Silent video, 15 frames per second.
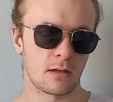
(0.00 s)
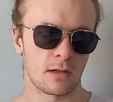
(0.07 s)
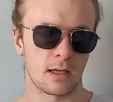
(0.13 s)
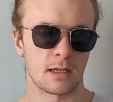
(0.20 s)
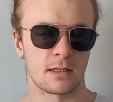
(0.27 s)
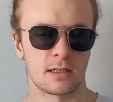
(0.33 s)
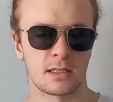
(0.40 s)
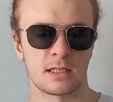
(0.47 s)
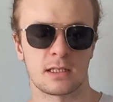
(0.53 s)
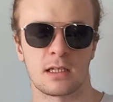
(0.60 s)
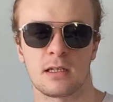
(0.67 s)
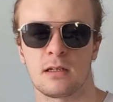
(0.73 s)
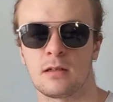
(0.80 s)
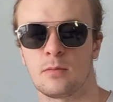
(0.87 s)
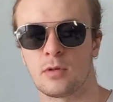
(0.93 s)
Like, this is a
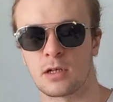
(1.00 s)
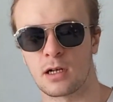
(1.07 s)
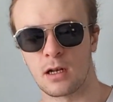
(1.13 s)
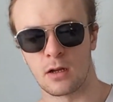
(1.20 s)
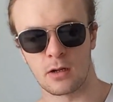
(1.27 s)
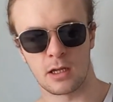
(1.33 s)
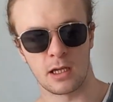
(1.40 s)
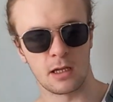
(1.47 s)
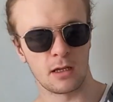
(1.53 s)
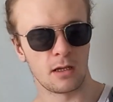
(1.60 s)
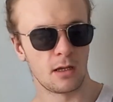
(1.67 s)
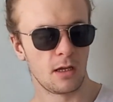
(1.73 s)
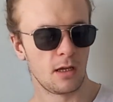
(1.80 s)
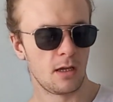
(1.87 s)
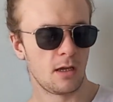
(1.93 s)
little bit clunky
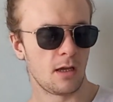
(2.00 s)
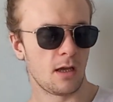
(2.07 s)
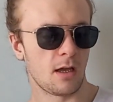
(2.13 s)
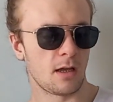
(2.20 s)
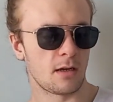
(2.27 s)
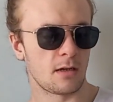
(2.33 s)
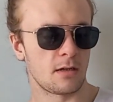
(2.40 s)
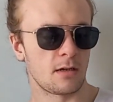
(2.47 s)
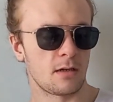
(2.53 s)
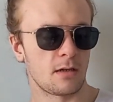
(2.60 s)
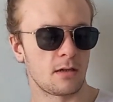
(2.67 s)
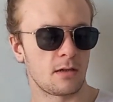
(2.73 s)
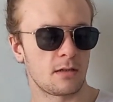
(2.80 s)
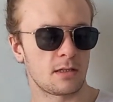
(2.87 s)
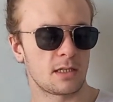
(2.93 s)
and
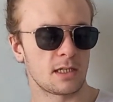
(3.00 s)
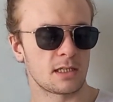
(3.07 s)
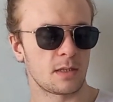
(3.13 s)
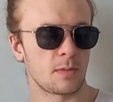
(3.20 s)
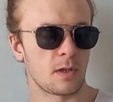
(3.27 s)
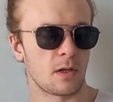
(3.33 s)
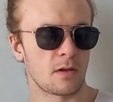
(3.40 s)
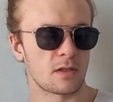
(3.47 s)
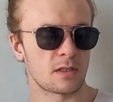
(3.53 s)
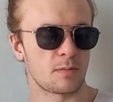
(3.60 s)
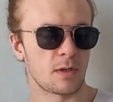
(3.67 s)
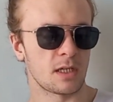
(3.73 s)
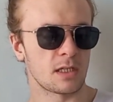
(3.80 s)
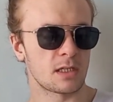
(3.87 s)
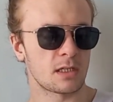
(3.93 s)
takes up a lot of
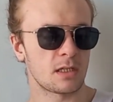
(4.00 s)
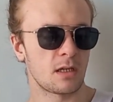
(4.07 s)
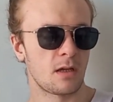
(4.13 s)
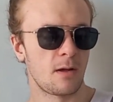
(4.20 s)
space,